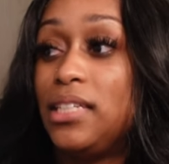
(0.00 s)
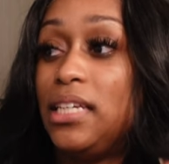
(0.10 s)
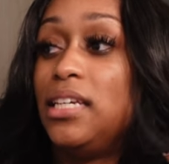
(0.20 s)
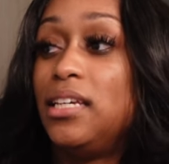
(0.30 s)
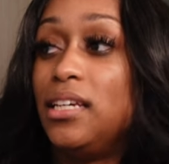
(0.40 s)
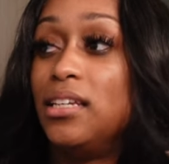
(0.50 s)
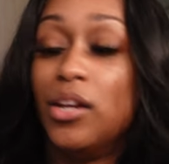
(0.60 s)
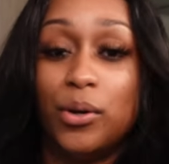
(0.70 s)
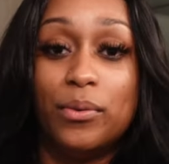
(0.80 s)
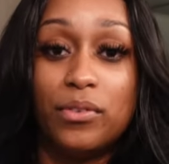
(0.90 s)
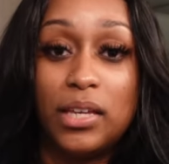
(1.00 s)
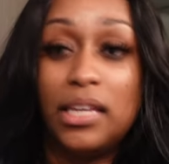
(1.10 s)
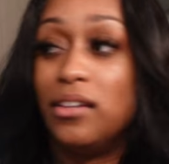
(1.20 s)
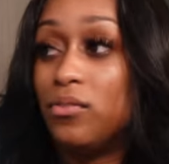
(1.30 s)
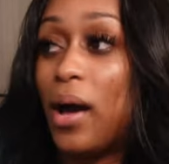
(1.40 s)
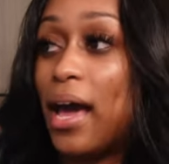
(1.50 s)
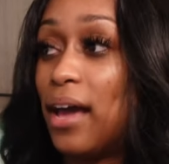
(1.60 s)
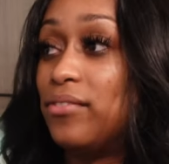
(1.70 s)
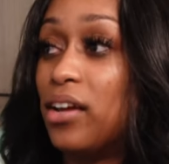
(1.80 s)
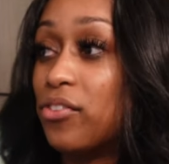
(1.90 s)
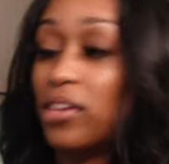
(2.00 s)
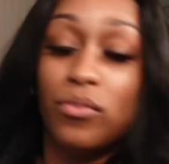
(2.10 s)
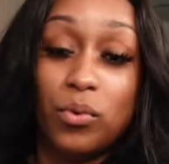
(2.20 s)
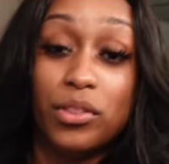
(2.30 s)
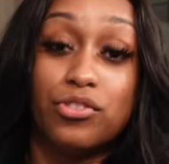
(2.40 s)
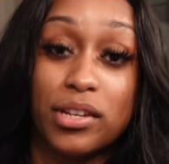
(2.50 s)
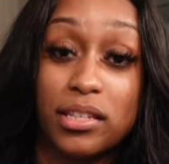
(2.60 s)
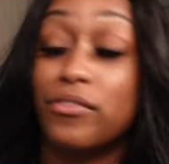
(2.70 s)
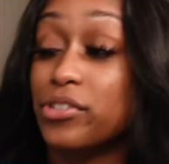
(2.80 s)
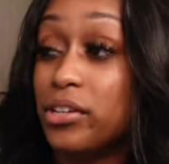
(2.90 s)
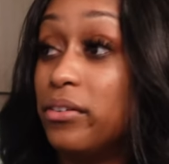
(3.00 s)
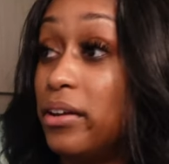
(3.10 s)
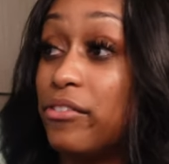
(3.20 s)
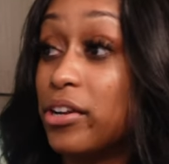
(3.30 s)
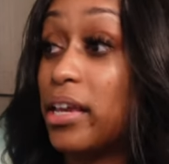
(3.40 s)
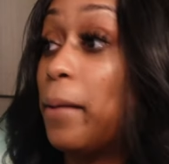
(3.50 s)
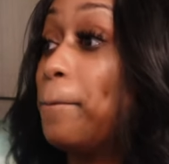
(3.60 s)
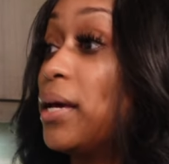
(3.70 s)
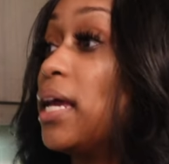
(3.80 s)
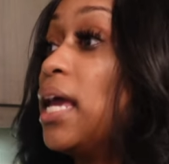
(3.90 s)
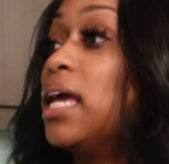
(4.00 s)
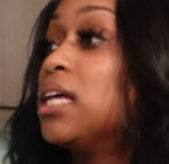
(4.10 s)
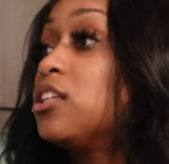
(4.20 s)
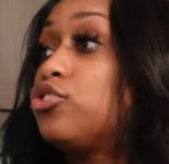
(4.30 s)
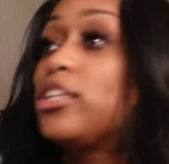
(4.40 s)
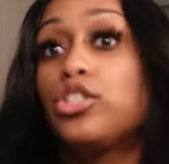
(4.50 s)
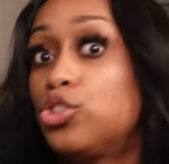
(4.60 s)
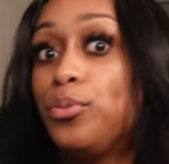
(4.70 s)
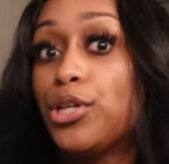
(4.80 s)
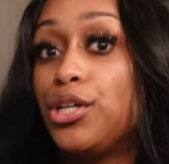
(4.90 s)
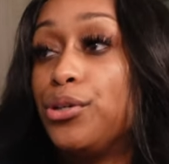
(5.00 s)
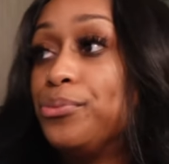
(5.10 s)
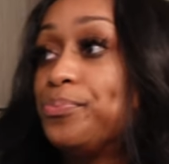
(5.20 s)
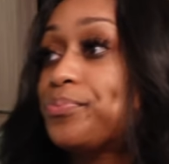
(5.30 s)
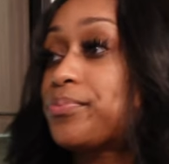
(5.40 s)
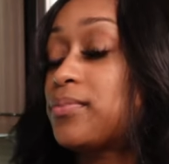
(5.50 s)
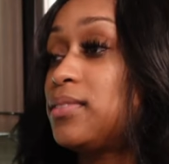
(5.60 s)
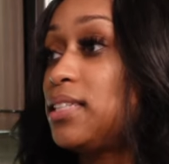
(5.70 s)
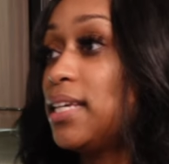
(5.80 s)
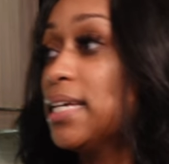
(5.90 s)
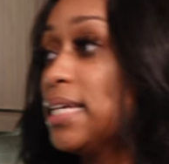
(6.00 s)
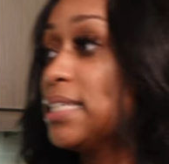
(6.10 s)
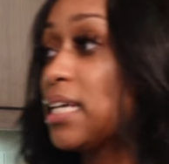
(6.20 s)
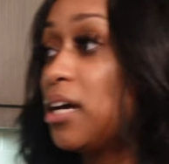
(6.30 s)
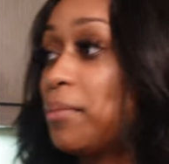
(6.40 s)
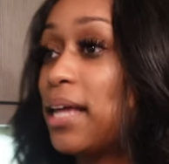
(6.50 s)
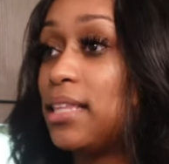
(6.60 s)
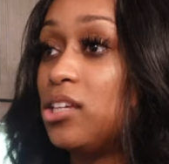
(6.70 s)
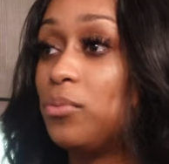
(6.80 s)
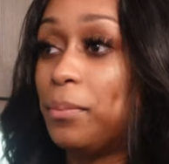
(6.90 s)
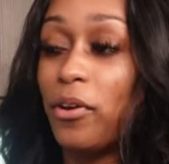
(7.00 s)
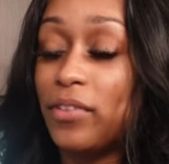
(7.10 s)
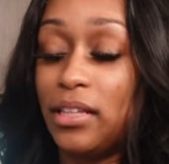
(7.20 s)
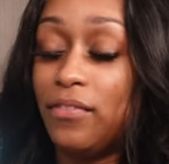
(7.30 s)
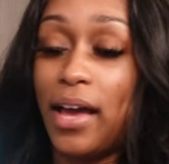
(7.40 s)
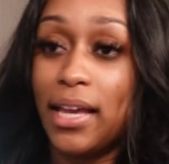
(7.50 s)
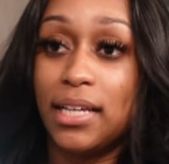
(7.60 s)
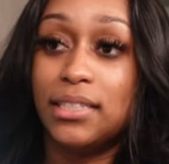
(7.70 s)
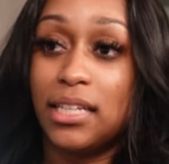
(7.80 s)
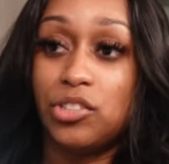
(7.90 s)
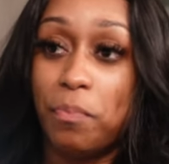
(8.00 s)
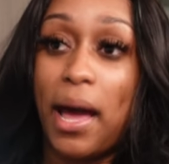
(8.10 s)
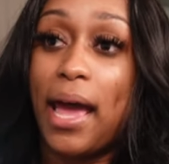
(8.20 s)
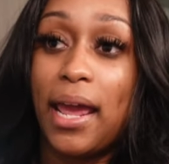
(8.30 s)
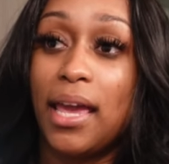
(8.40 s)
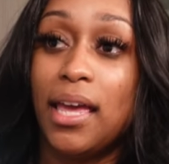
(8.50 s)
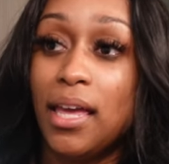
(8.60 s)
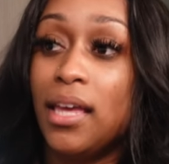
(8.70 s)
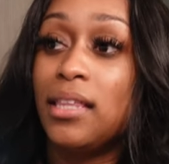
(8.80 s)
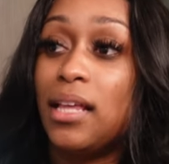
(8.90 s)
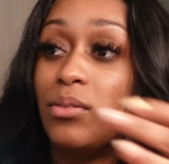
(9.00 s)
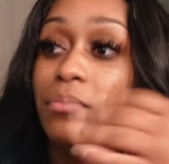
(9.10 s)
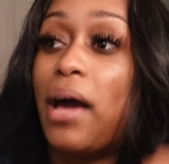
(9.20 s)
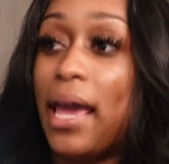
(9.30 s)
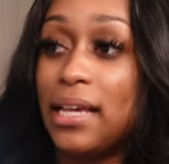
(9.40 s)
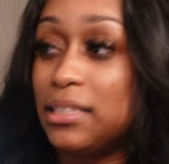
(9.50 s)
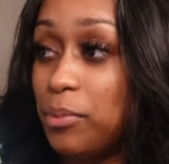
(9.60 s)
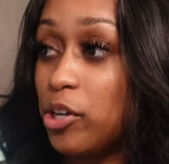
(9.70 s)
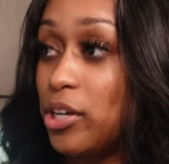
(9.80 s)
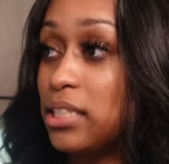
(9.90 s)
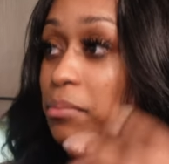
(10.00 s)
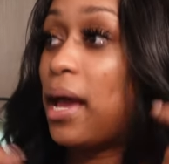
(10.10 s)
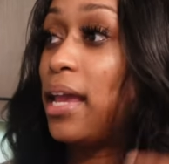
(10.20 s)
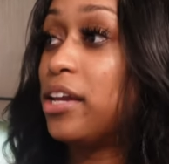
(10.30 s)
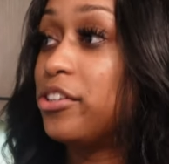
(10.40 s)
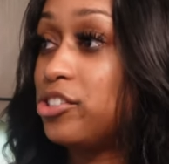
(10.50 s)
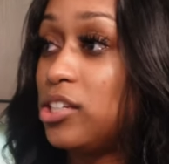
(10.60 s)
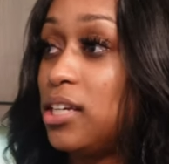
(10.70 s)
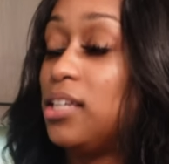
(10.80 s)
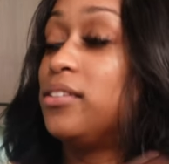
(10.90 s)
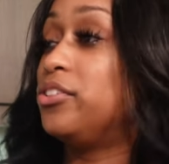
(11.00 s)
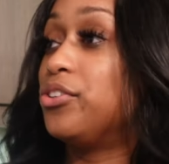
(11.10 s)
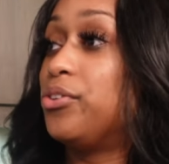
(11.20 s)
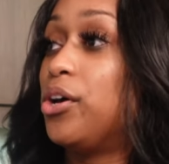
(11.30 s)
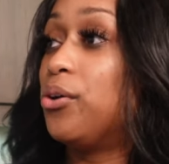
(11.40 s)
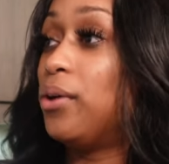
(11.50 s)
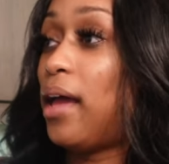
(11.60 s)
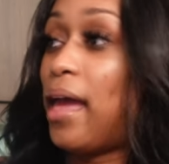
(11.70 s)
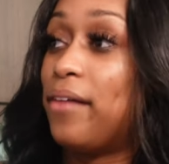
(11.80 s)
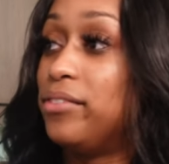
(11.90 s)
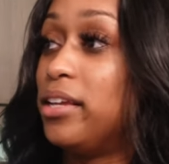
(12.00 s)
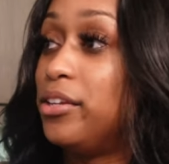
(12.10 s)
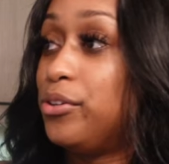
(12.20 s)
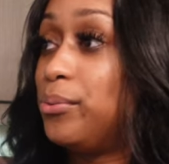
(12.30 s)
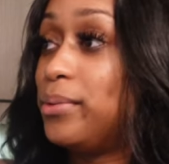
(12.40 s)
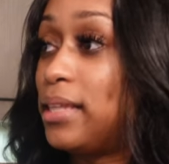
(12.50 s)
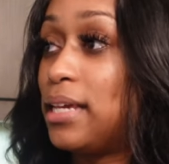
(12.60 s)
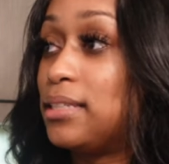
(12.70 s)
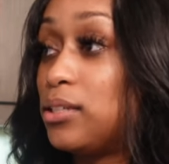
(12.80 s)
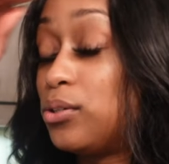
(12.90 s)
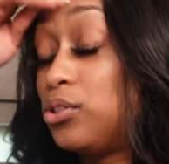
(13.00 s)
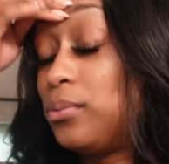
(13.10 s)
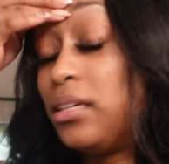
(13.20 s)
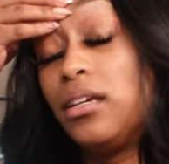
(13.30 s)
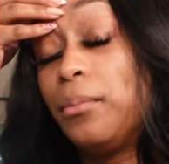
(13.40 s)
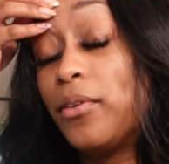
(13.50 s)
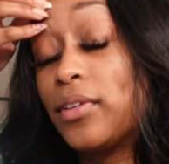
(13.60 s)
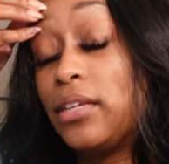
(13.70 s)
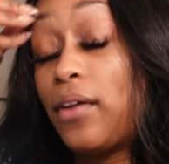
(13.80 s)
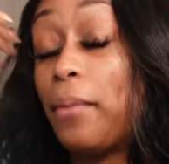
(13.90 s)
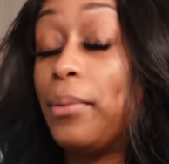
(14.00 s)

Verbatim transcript: Key, no Key of why I've never even worn the dress ever single ever again. But the dress is super cute, and um, I think it'll be perfectly fine because that's my that was my experience, my energy. You don't know, I have nothing to do with that, so you'll be perfectly fine.